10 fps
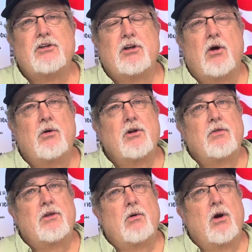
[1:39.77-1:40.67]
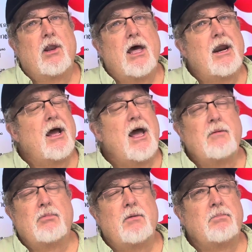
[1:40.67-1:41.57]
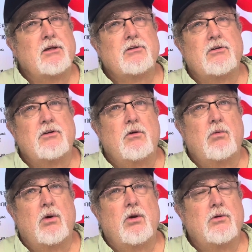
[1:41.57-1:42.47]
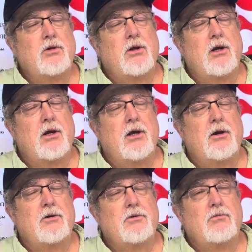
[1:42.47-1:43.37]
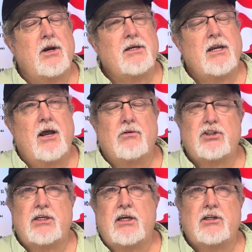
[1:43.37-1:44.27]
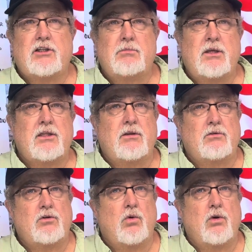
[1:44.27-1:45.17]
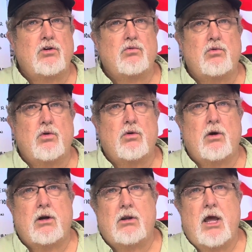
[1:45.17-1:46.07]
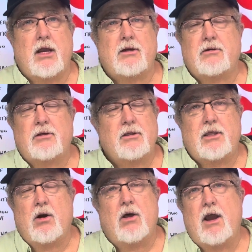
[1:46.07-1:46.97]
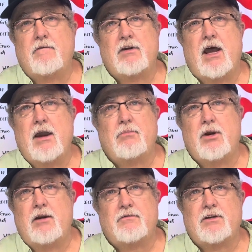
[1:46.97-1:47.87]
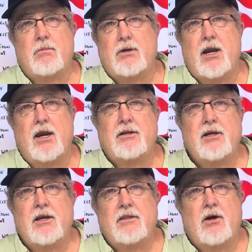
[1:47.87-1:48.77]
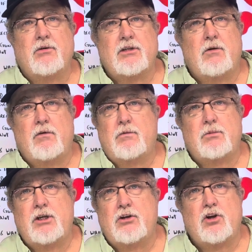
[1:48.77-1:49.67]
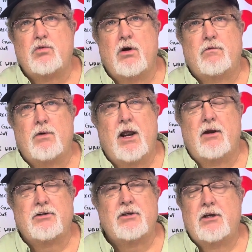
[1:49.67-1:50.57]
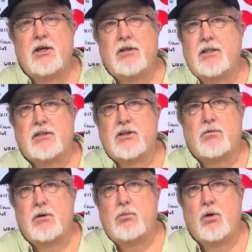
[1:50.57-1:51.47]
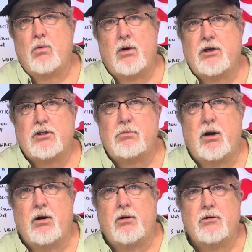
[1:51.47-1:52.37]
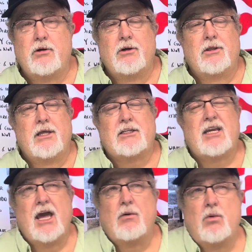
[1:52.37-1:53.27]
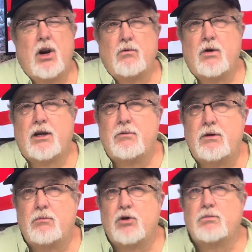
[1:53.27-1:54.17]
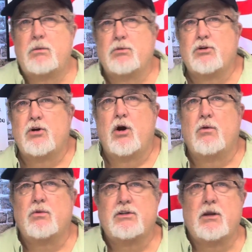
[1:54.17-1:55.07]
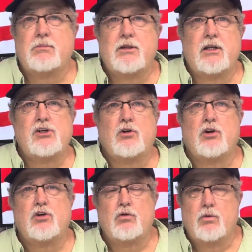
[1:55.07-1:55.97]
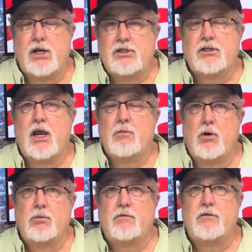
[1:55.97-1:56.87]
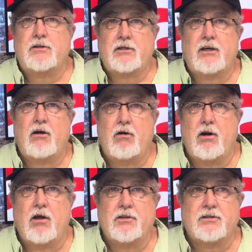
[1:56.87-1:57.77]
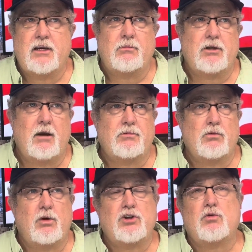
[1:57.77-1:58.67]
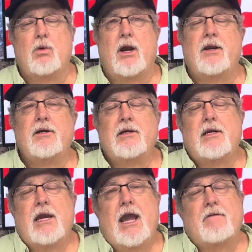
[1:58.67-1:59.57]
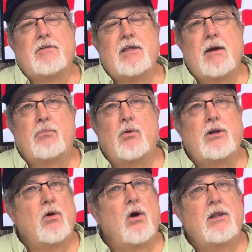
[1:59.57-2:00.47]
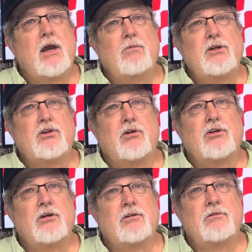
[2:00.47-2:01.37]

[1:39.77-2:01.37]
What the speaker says: So there are a lot of hybrid pistols in the world right now. Sig, Smith, Taurus, Ruger, Glock. They all have a hybrid of some kind that holds anywhere from 10 to 12 rounds. That's a 3.1-inch barrel. That's kind of where I'd recommend most people start, with something that you could do range time, home defense, and carry all at the same time. So what's your why? After that point, online research.